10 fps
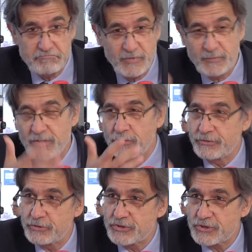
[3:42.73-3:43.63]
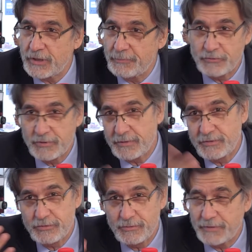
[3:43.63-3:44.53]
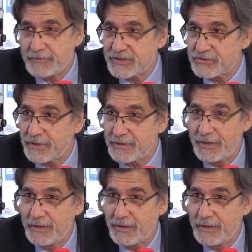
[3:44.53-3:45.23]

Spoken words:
when we go into a shop or into a restaurant,